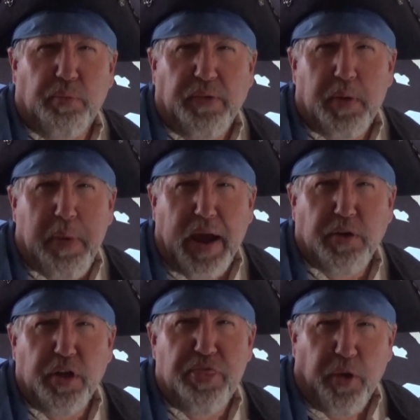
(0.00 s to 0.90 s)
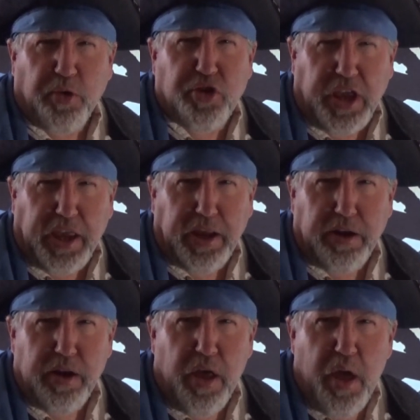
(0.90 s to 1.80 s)
The River Pirate 13.
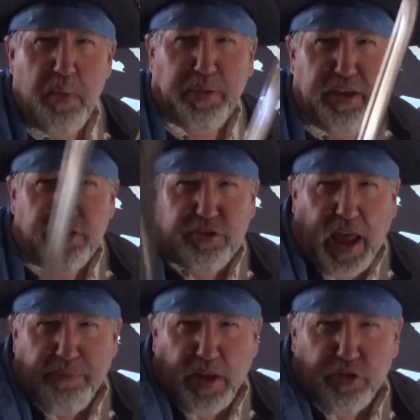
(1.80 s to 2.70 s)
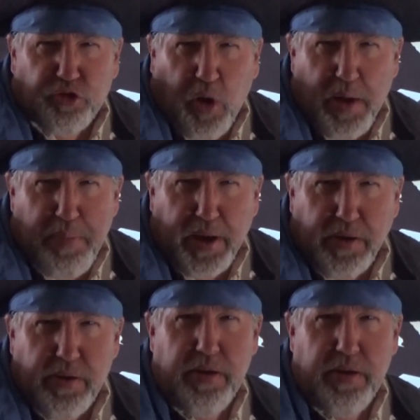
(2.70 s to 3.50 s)
Please stab that subscribe button.